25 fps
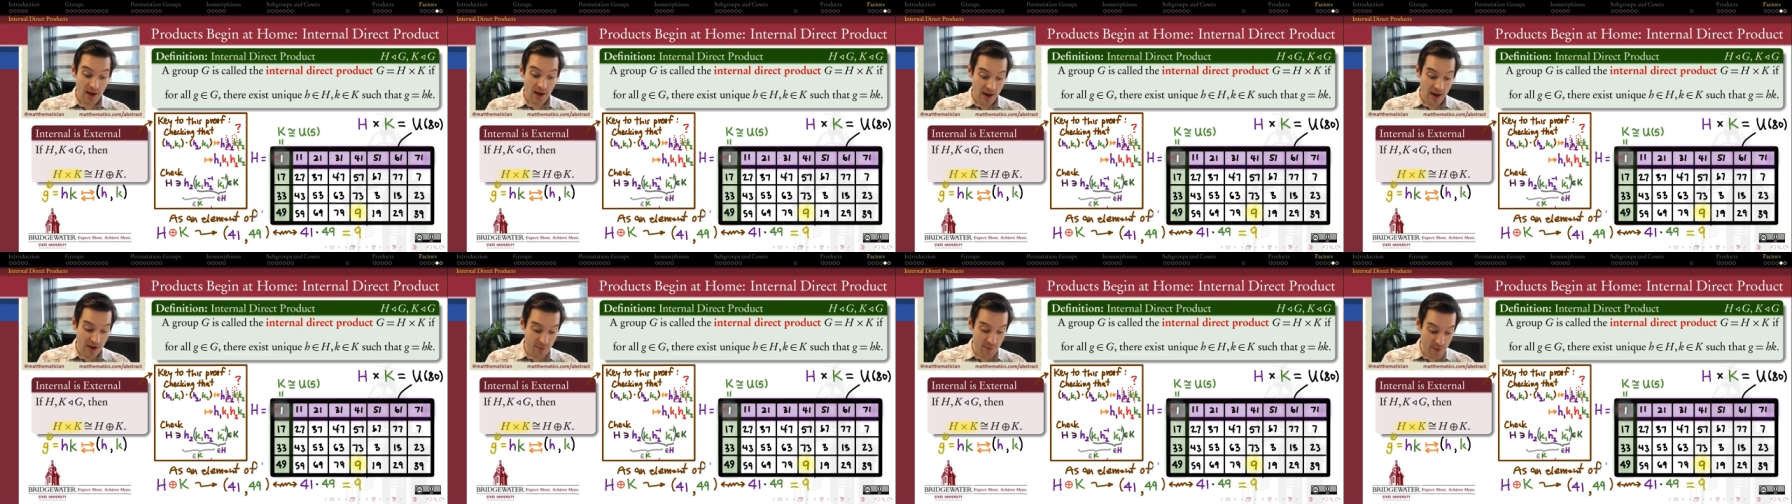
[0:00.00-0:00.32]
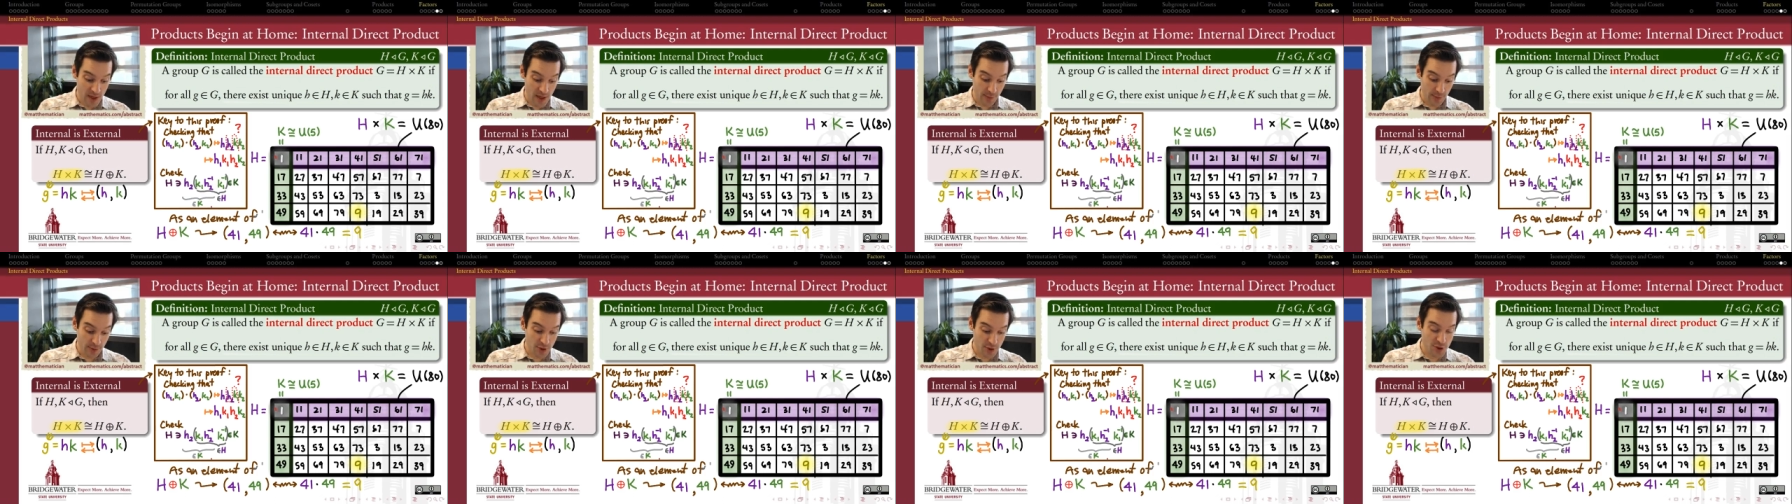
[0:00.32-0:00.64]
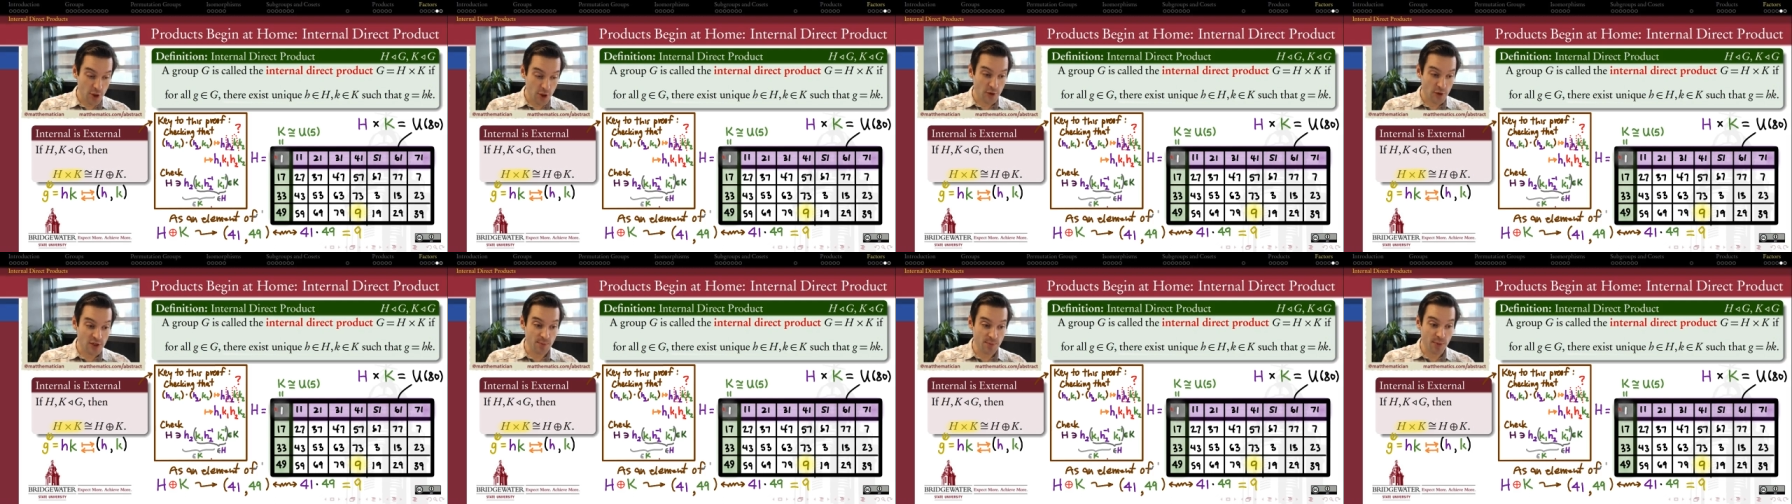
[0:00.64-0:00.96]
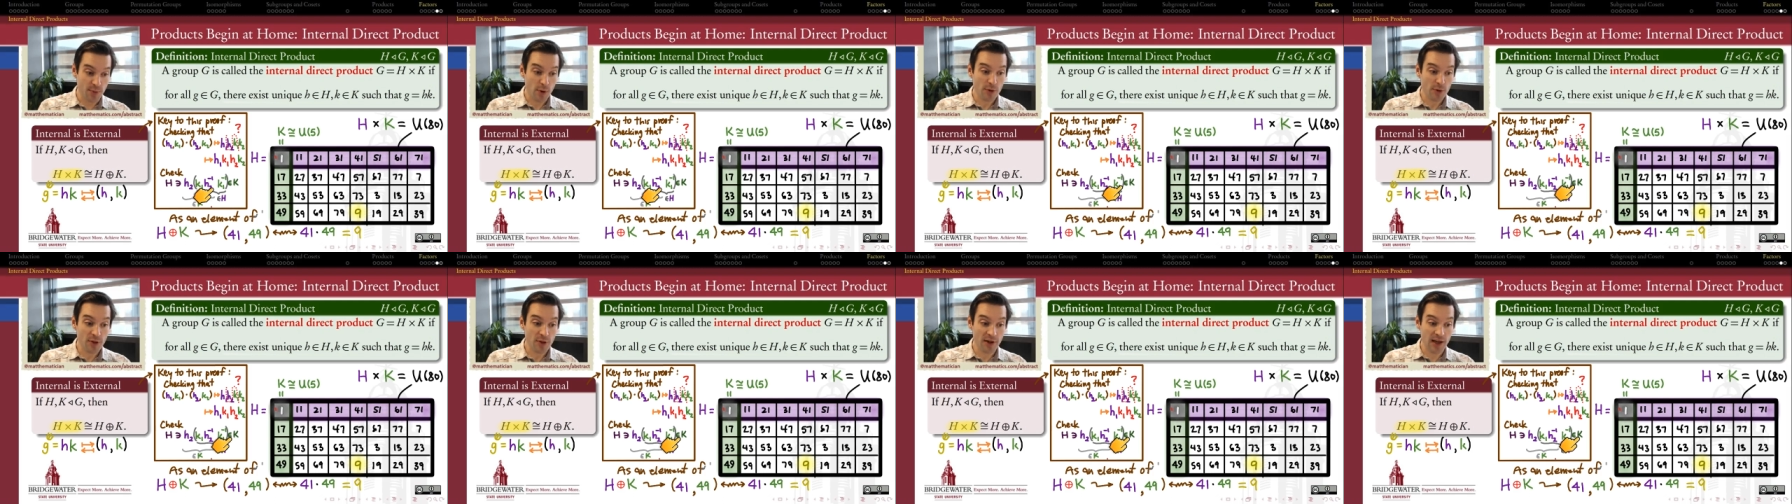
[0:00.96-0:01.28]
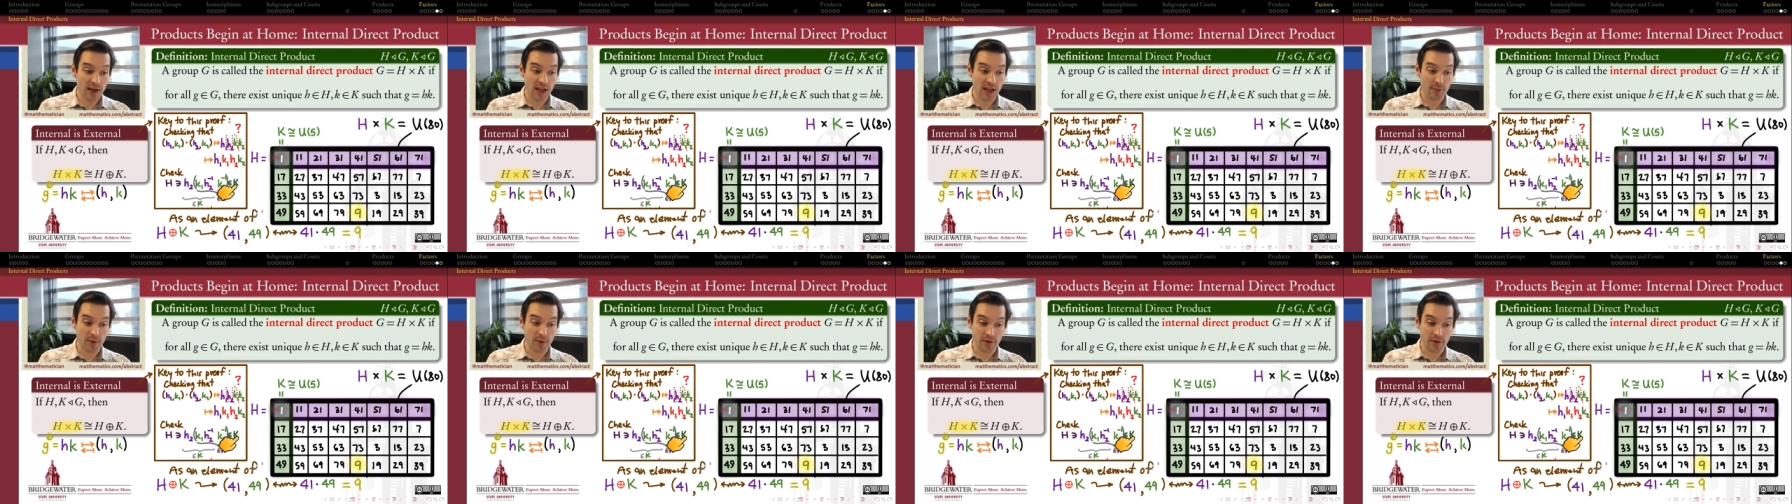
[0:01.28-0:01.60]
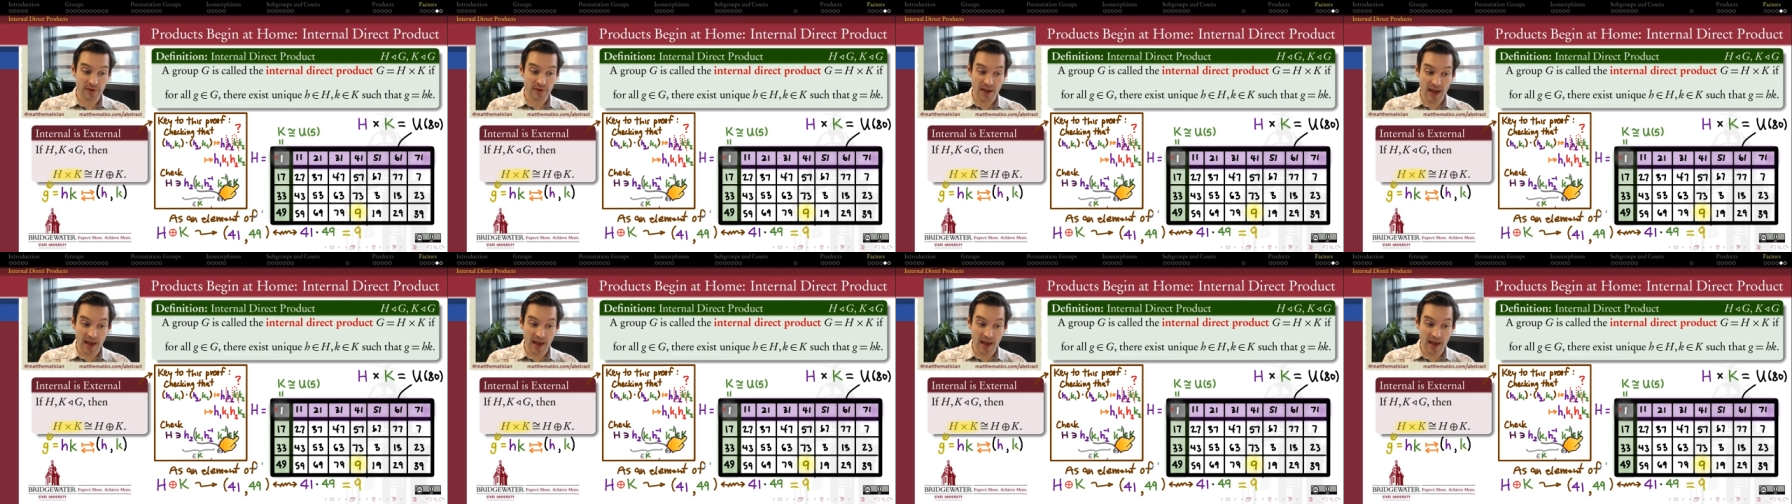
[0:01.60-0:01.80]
I've been able to show it's both an element of